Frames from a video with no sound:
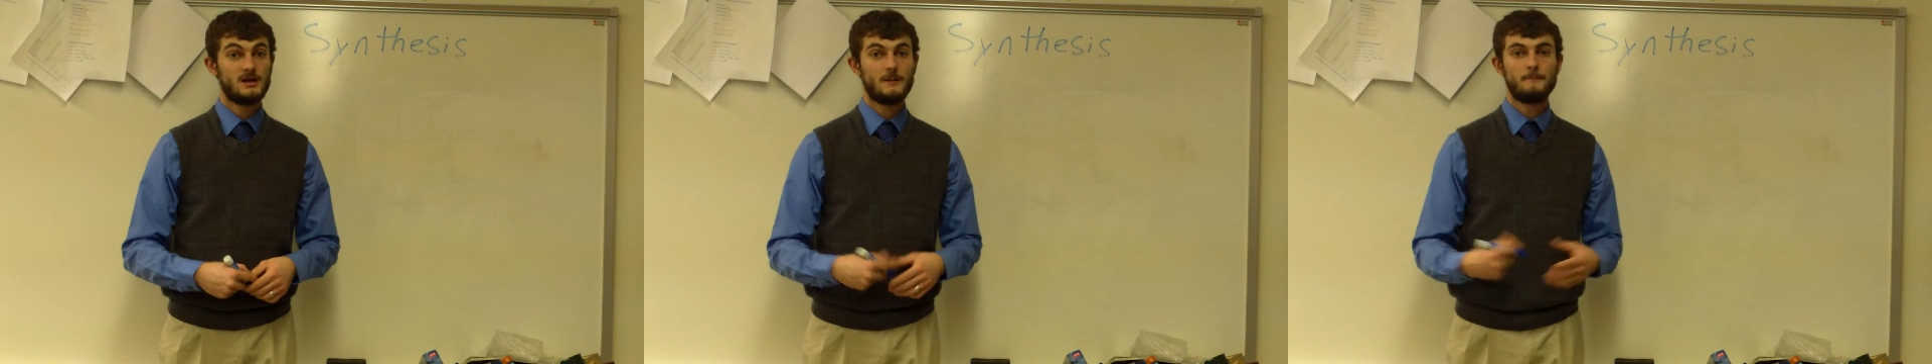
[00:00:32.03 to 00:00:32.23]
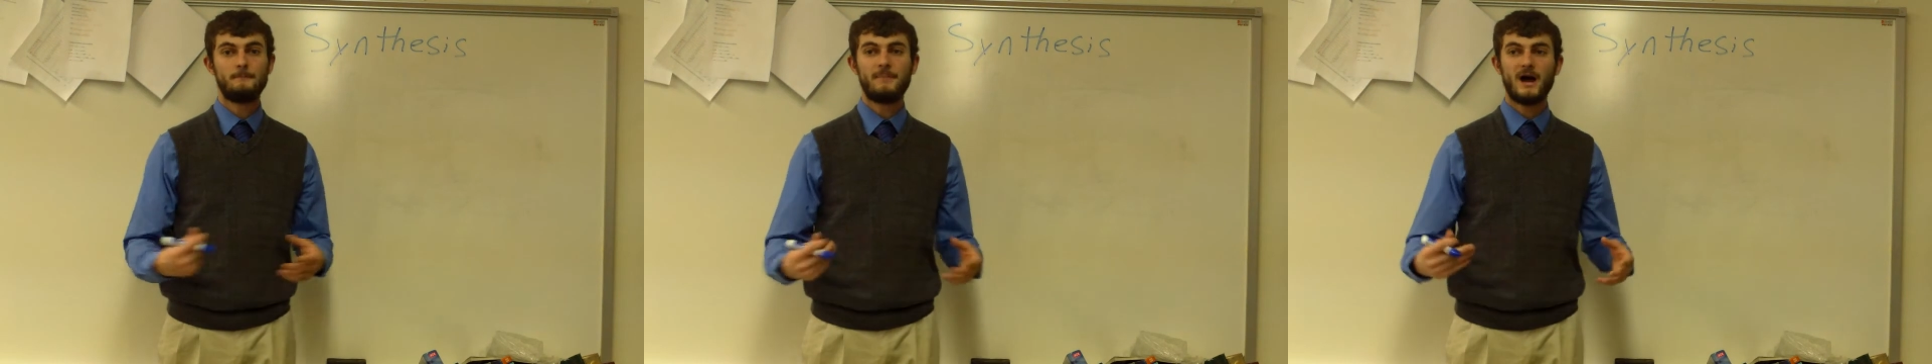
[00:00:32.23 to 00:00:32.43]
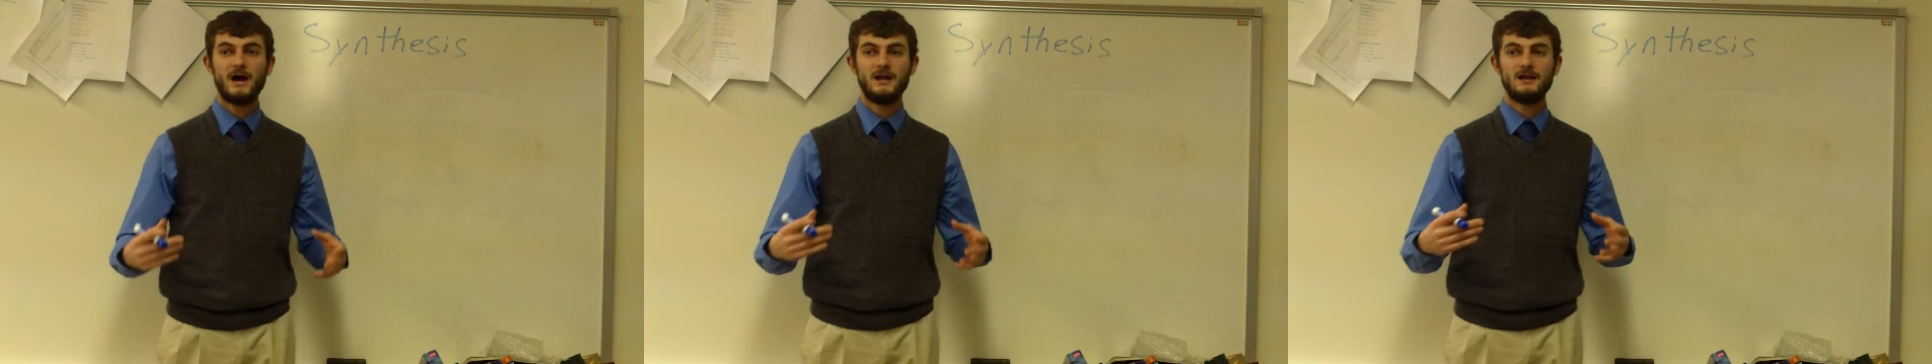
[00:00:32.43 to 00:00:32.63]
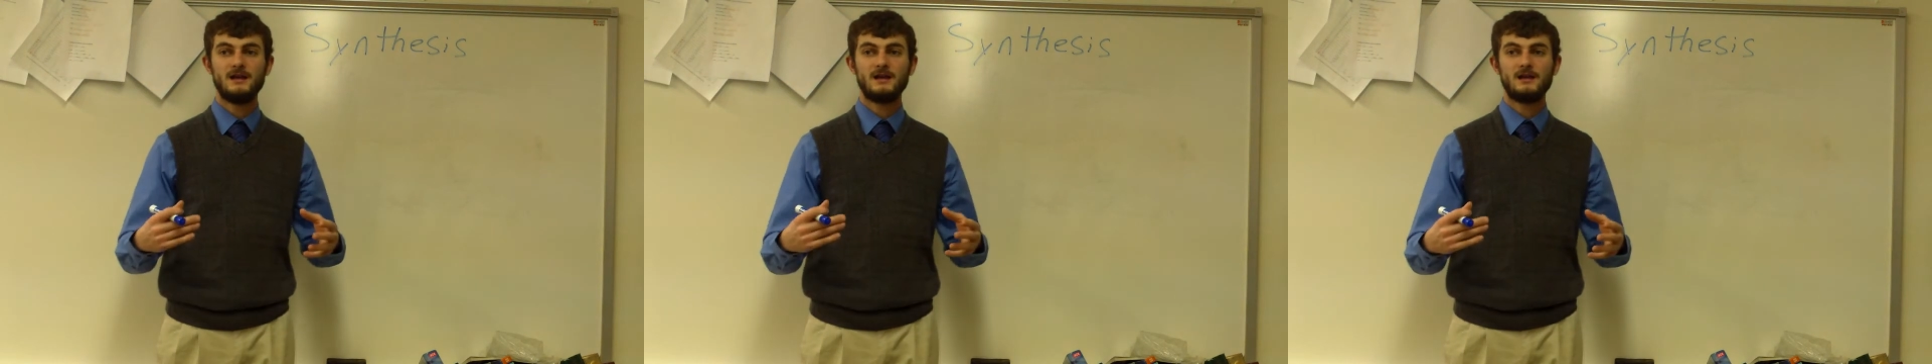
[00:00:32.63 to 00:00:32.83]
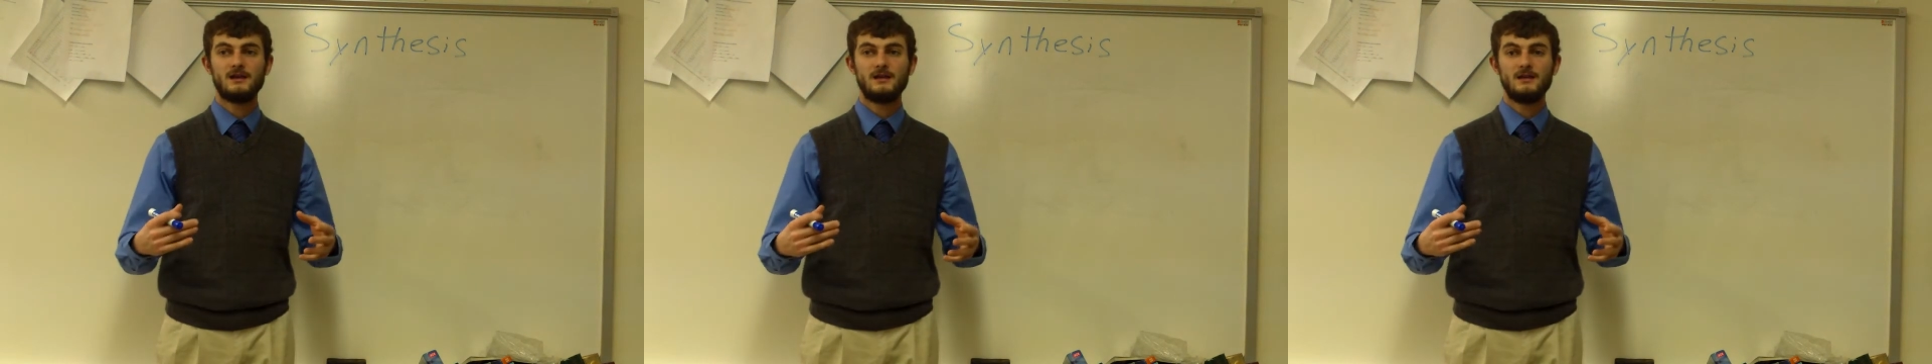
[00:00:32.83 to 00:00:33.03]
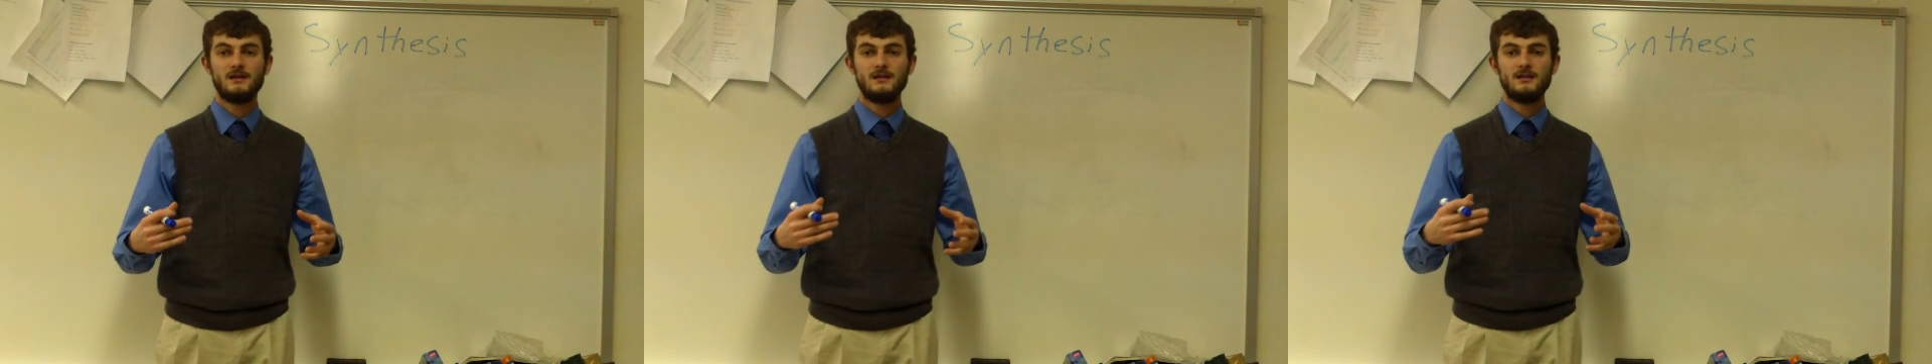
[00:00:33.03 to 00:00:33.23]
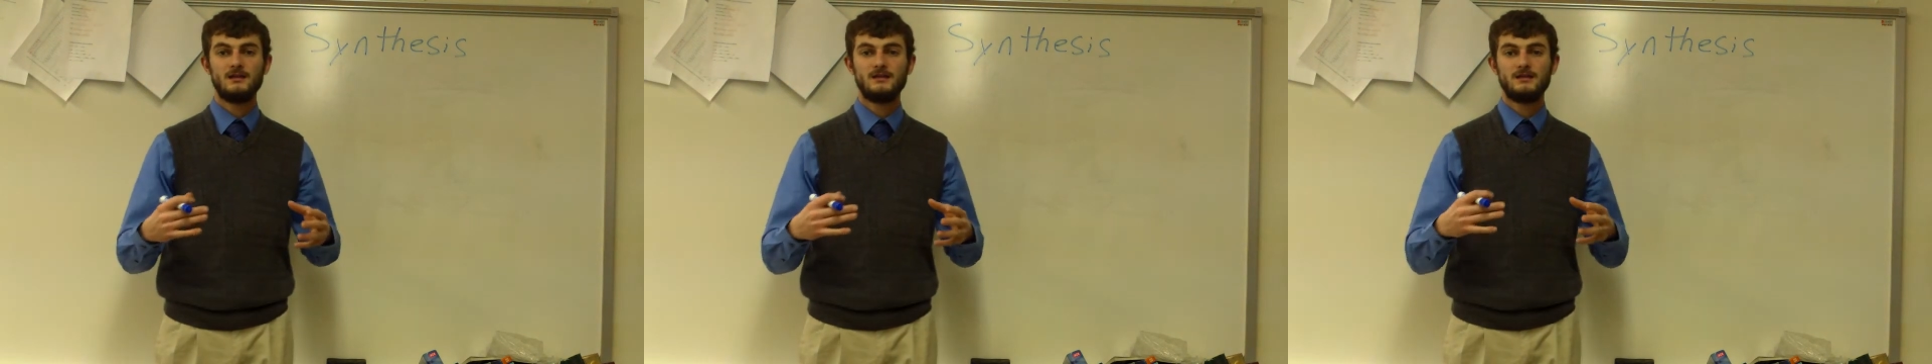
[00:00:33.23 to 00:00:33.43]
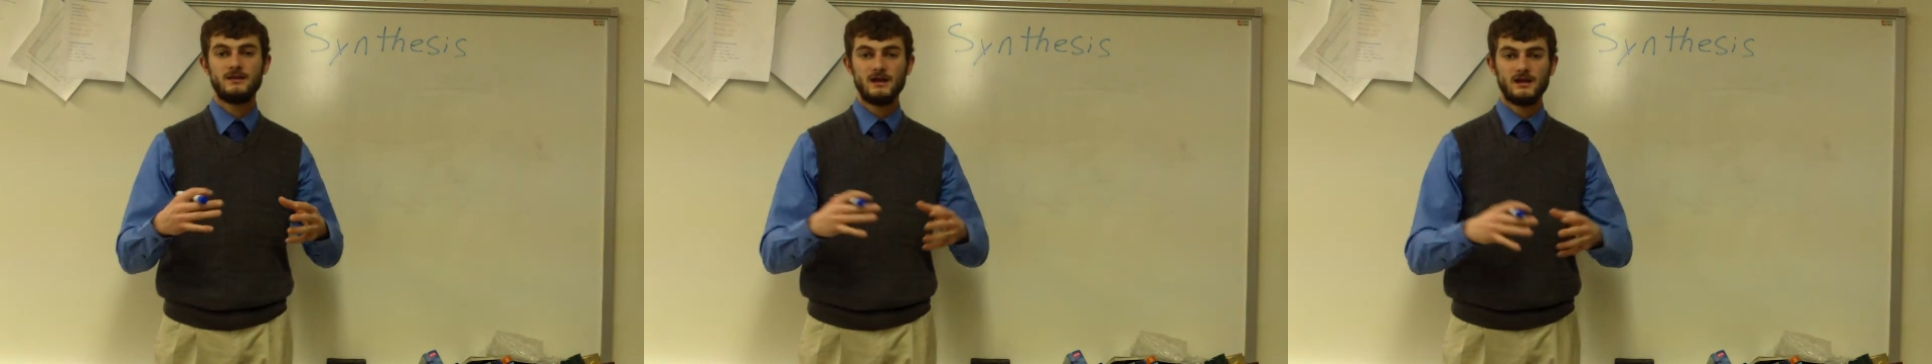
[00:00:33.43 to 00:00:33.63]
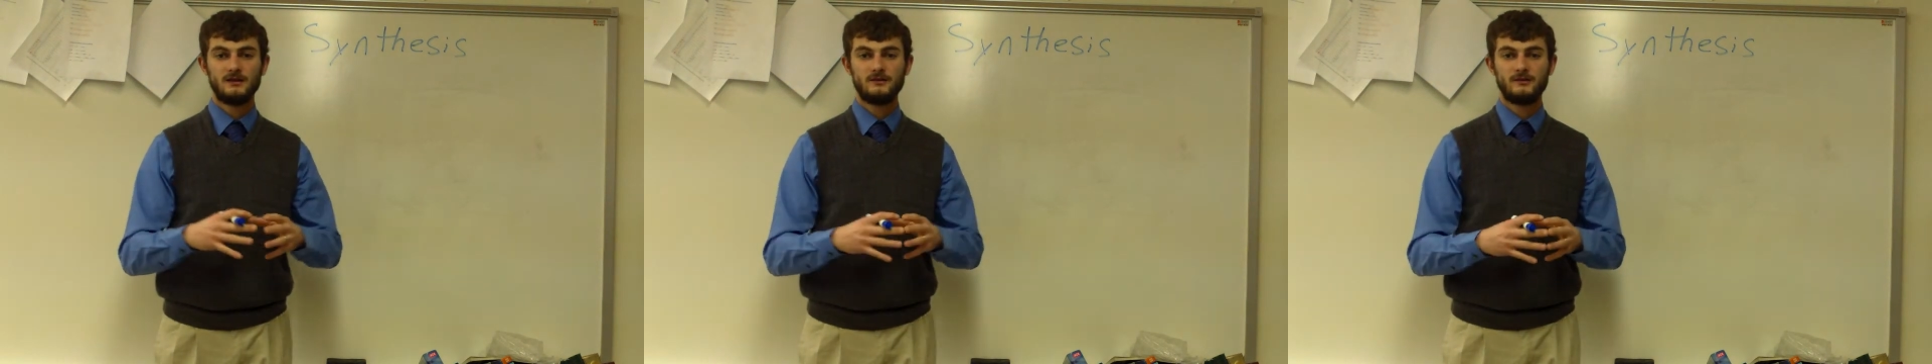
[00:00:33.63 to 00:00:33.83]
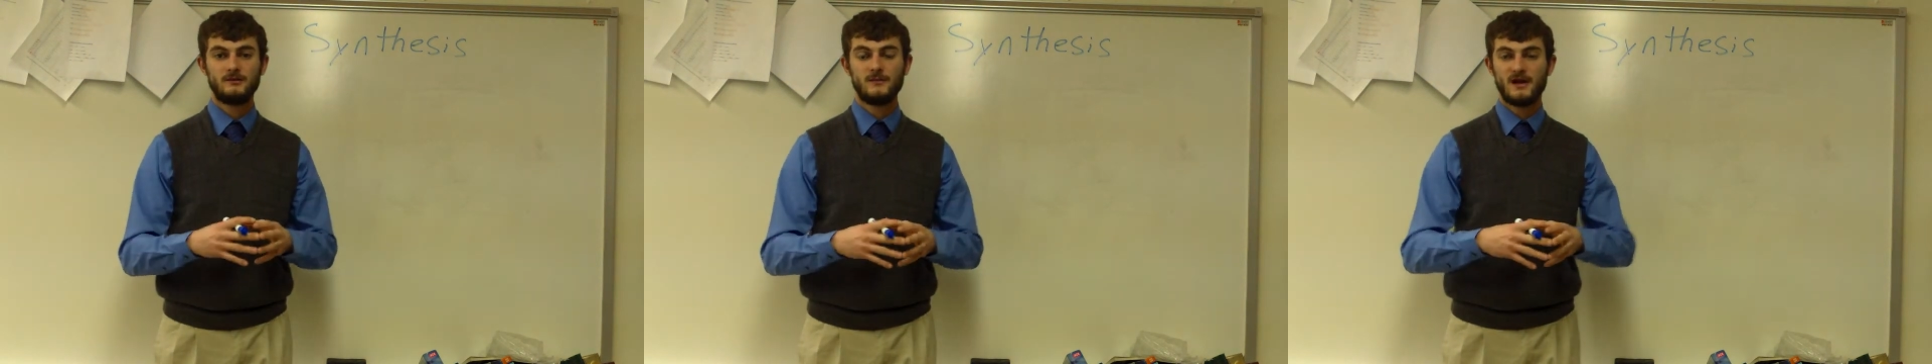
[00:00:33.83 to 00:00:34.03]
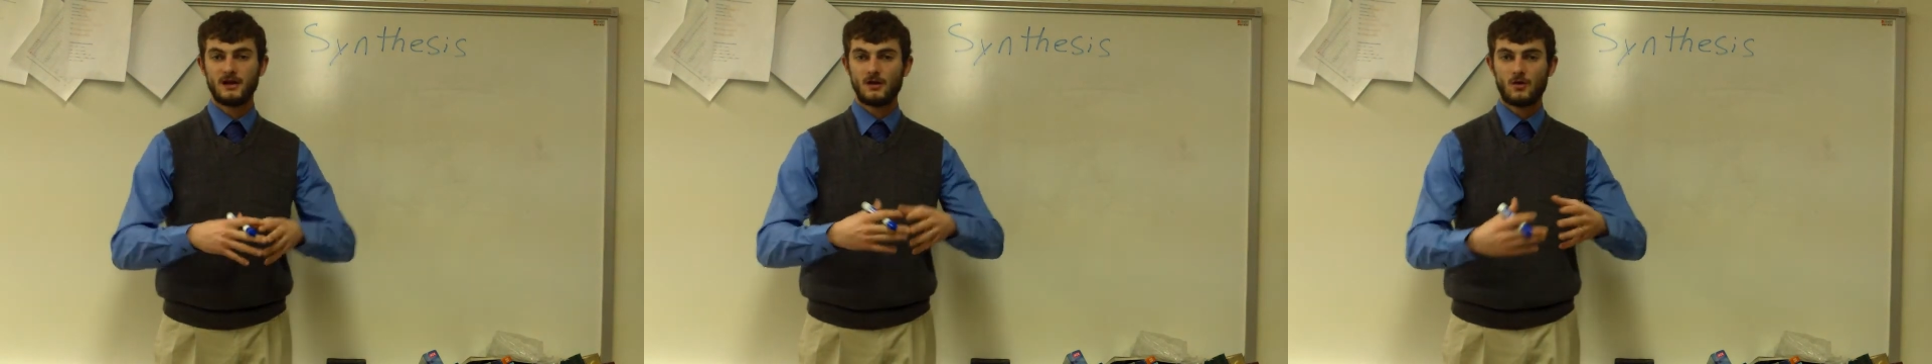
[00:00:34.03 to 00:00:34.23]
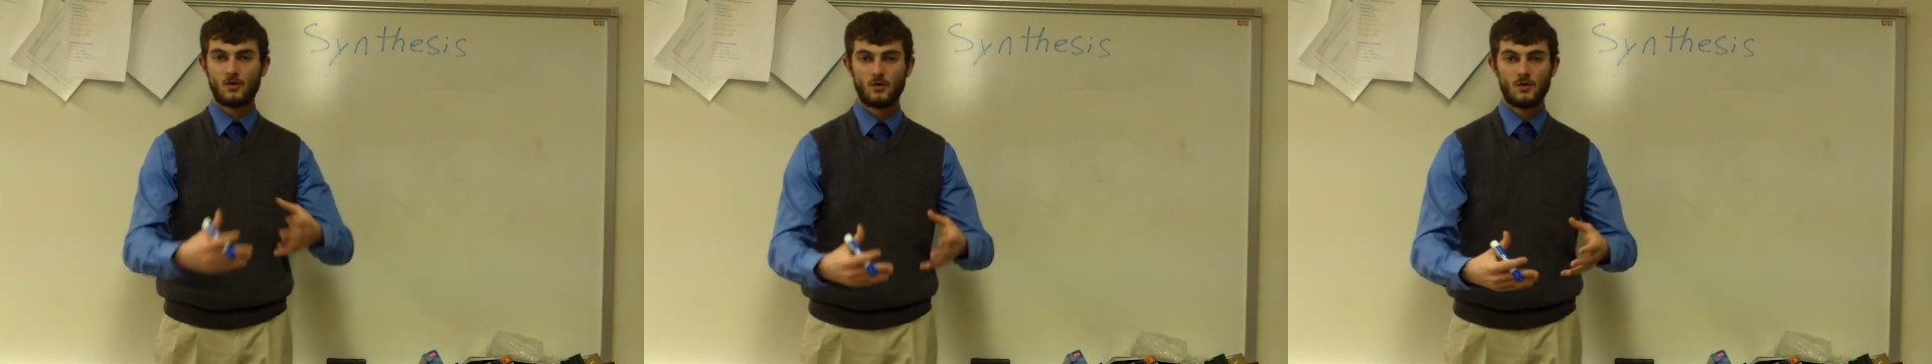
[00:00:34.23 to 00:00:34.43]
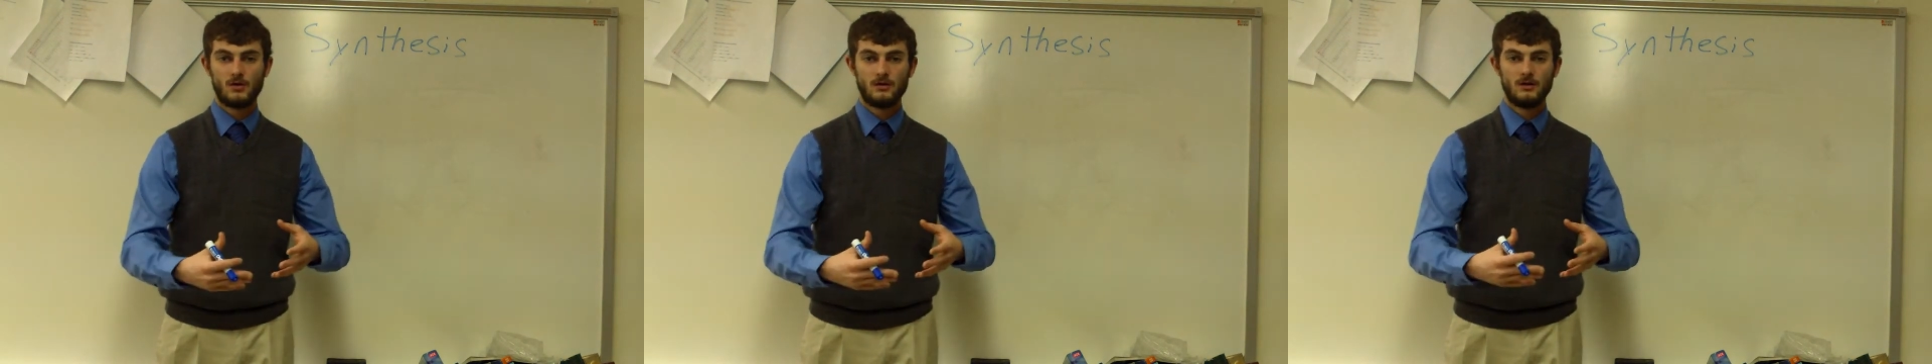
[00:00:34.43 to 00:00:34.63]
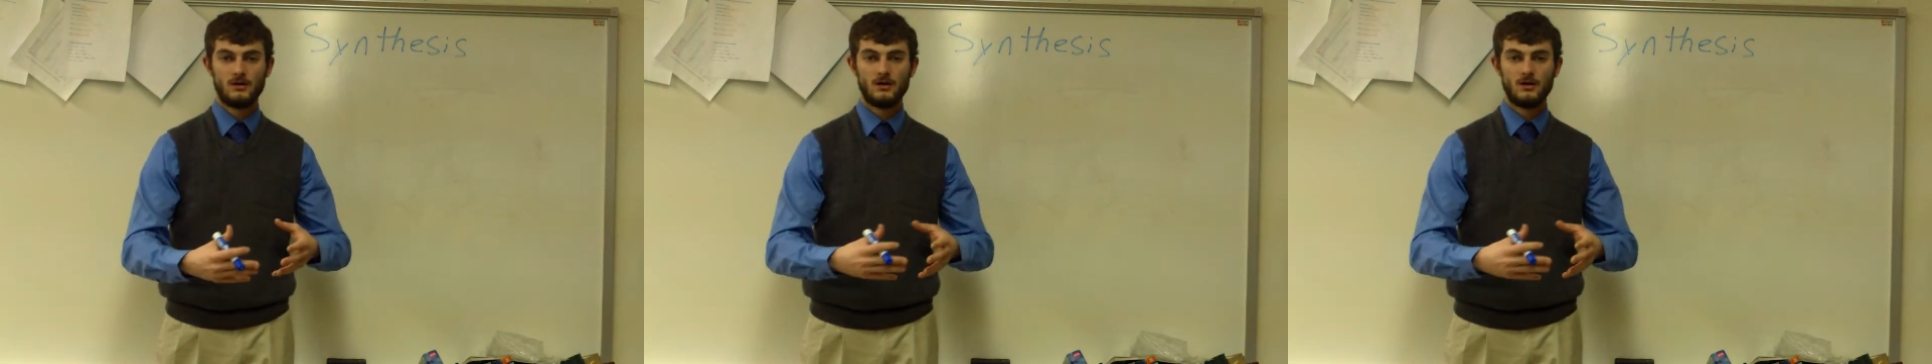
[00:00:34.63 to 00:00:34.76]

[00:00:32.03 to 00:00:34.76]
combining things to make a whole,